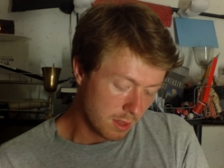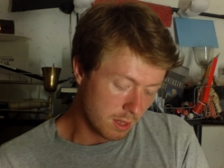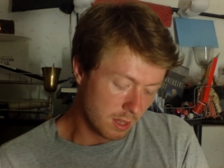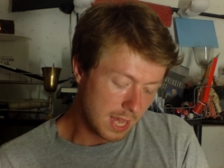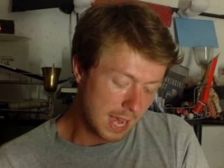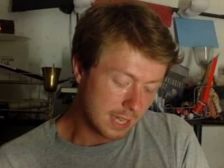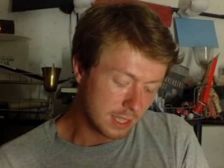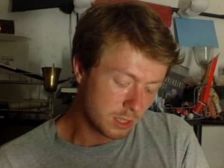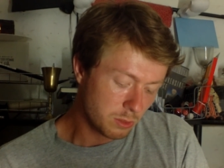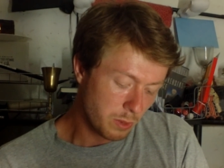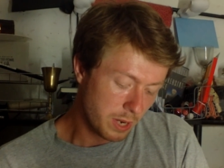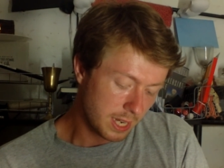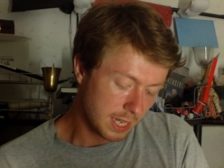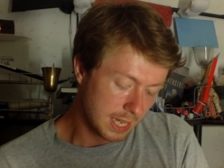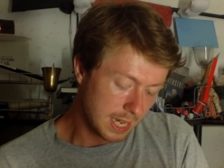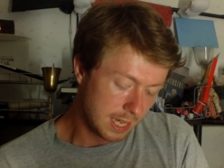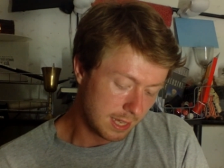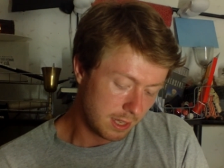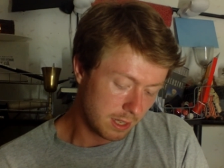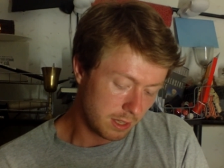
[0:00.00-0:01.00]
The last way
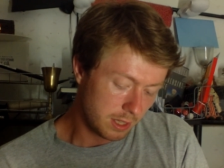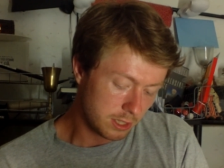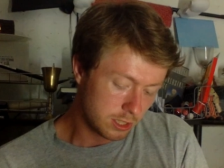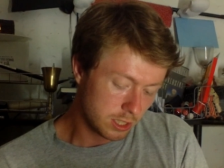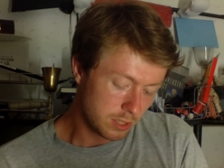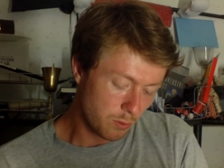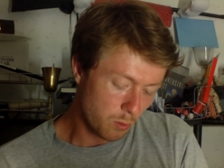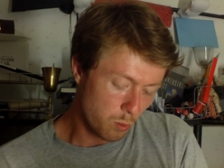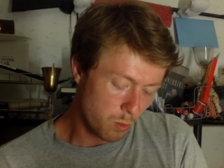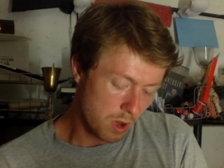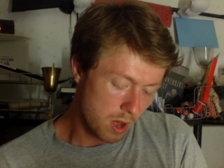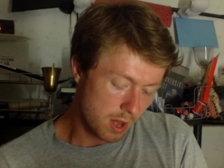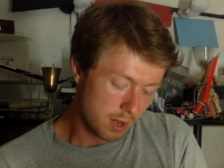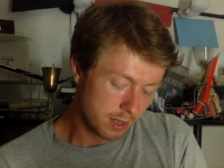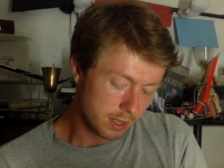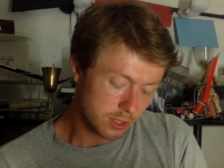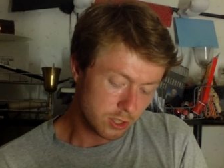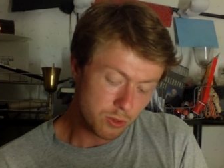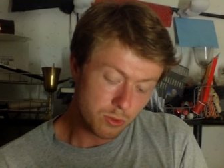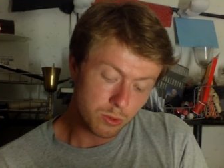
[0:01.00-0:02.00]
to gain the allegiance of a
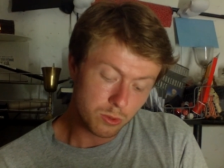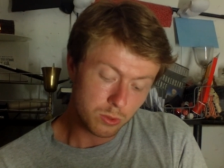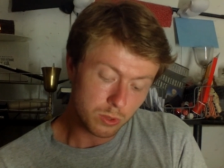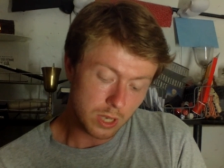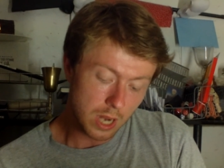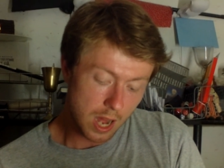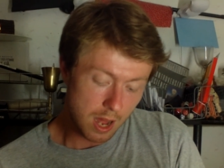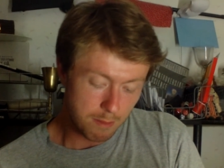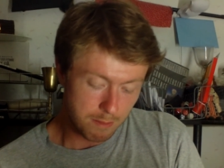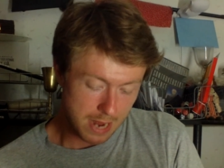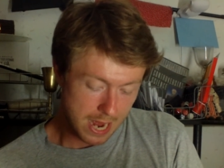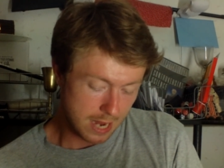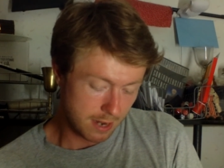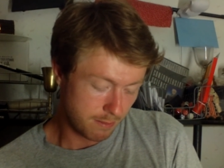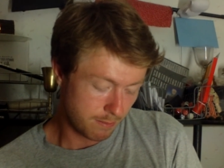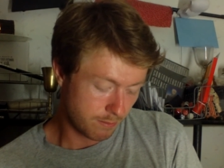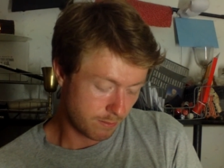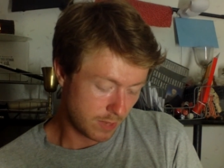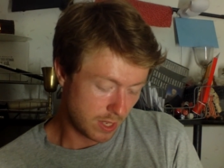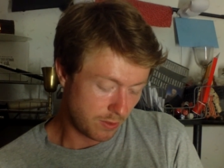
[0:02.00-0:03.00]
wand is through combat.
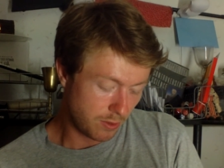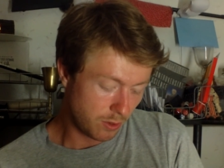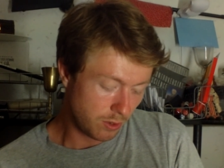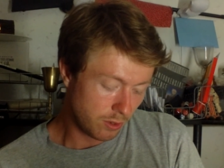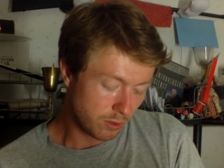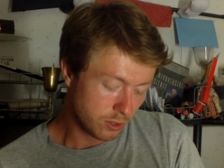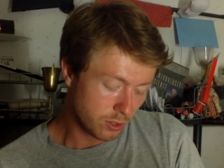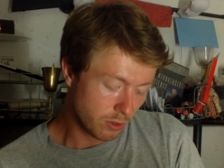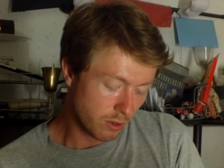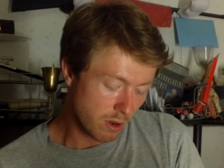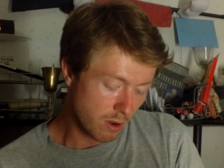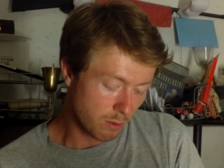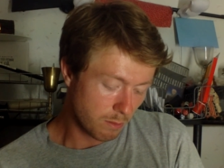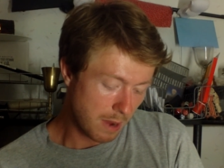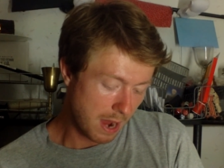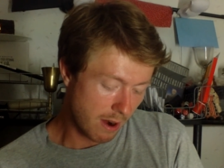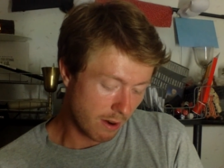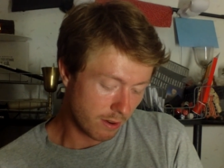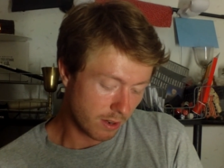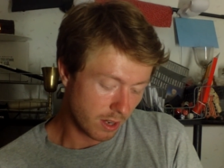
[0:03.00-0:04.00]
If you use your
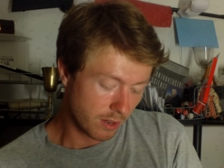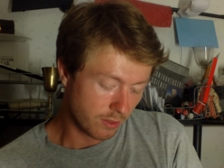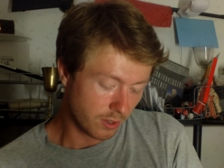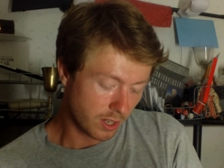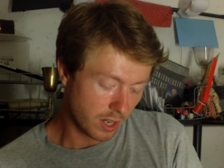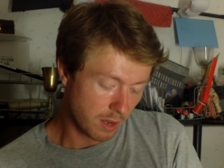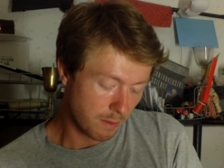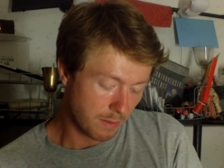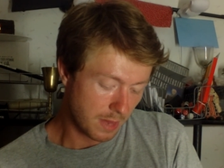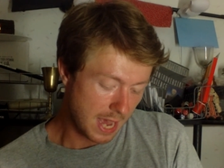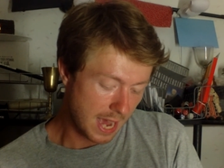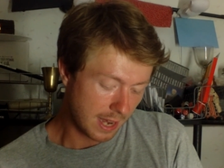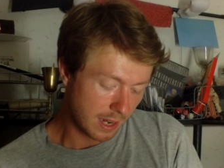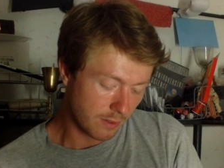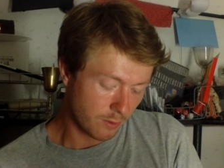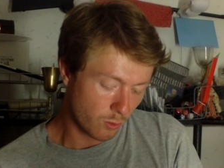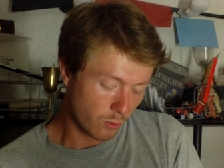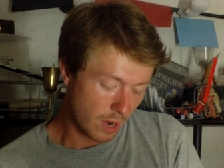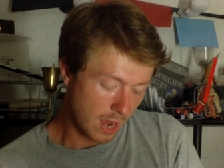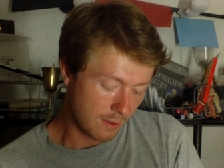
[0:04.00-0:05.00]
own power to overcome
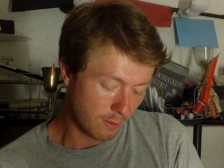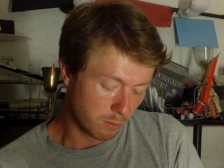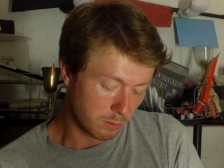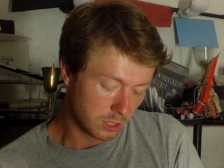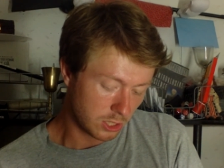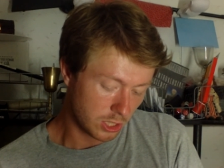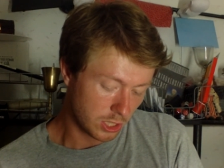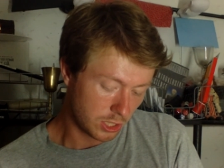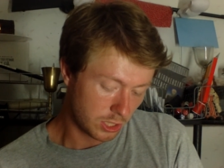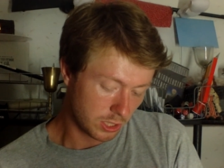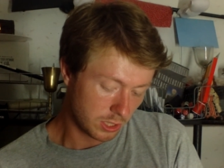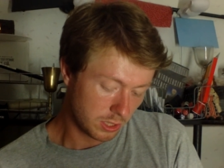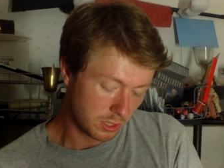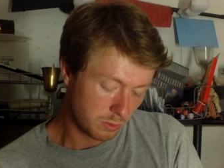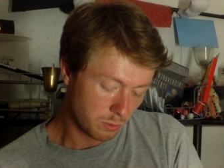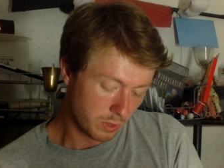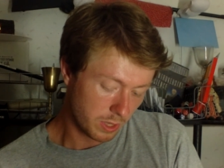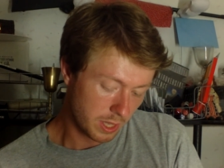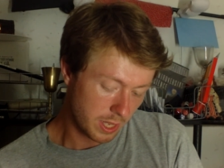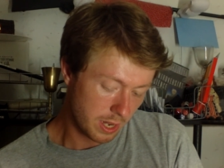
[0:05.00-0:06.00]
that of a rival
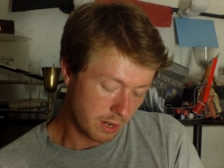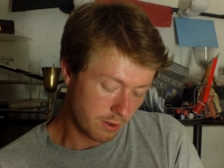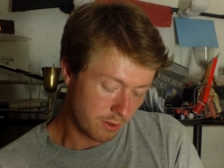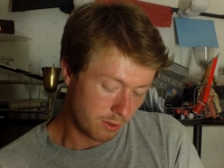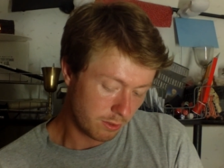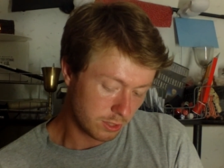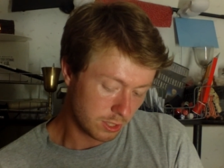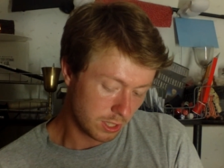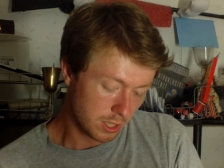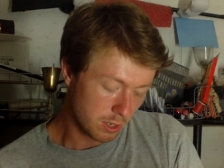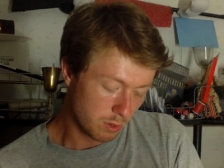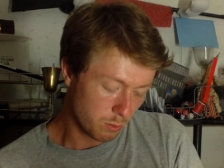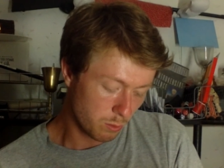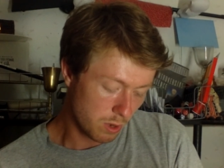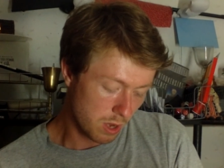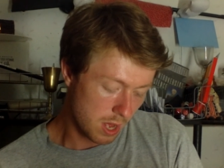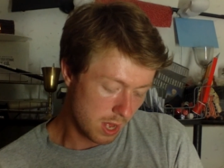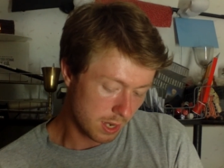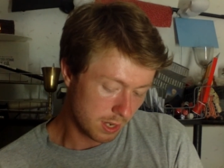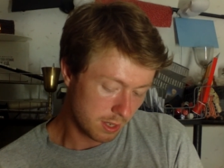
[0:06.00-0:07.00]
magician's when they are using their
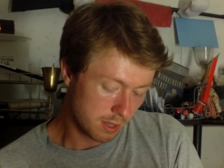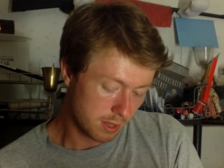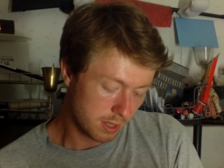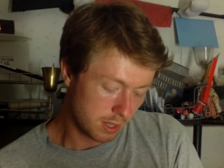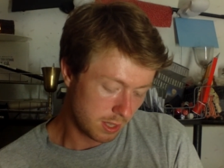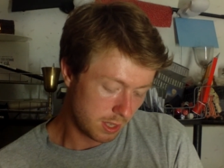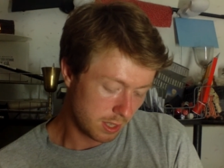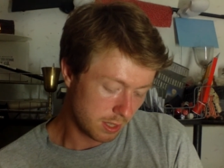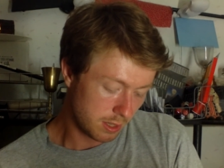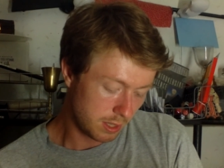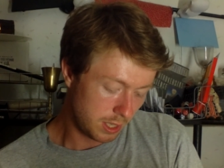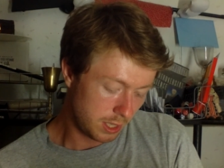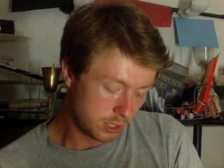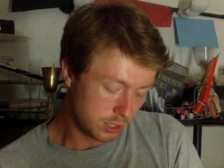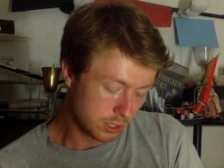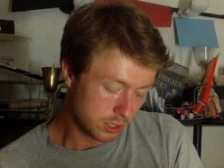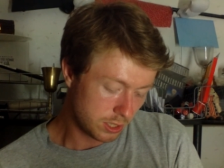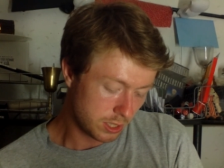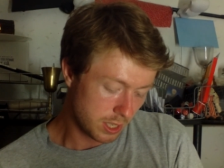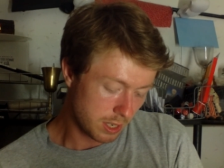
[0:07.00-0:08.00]
wand, then the
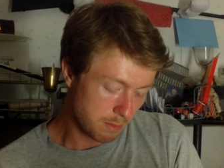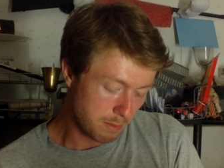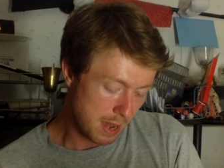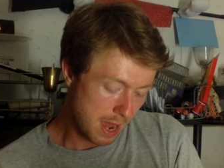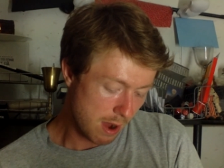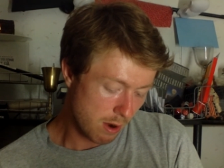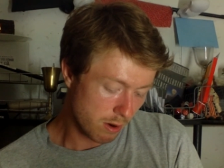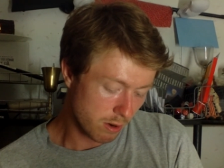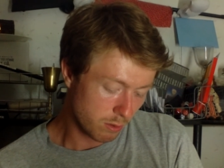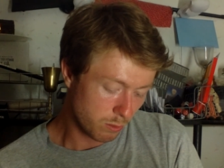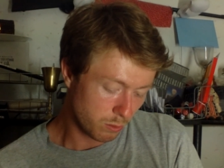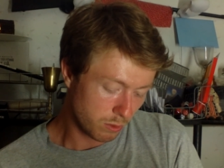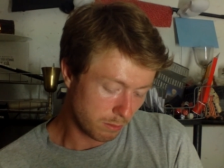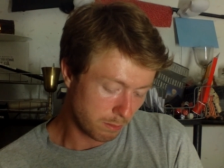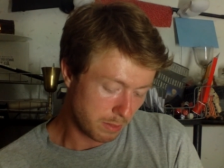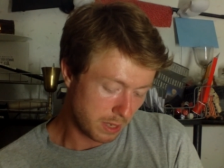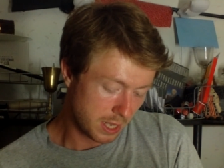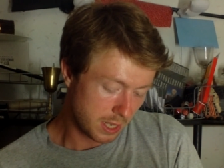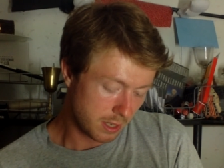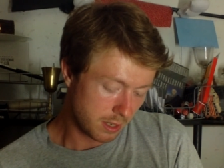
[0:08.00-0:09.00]
allegiance and power will
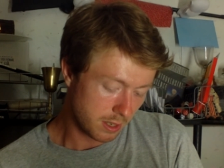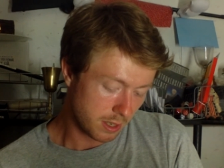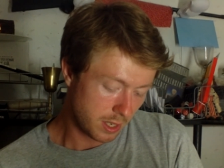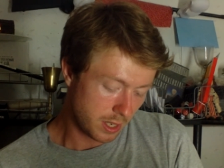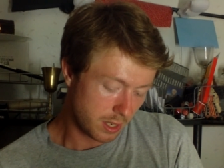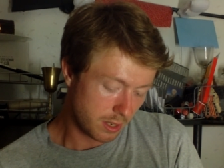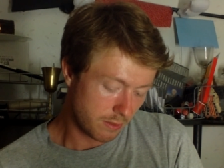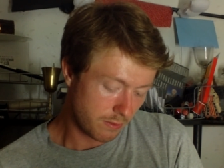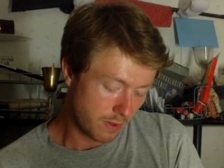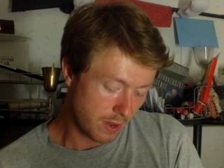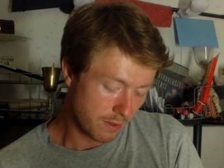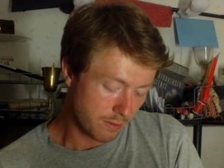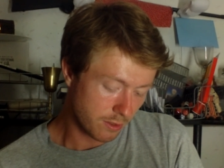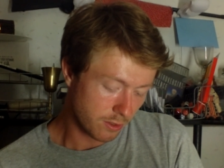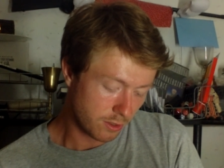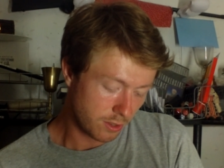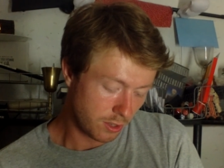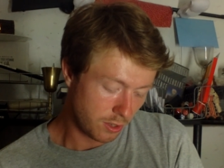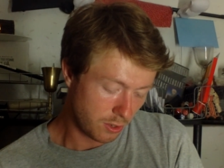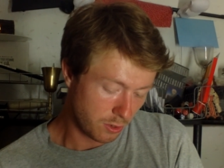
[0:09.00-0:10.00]
bend in
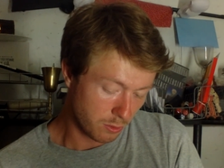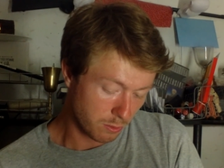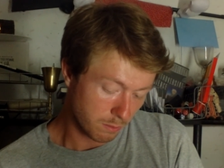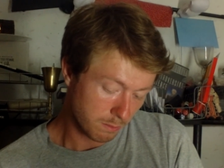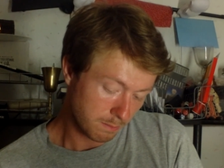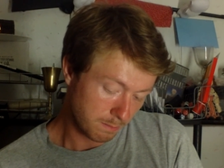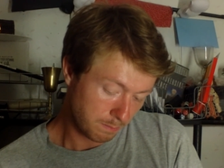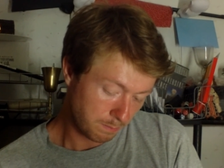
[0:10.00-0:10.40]
favor to you.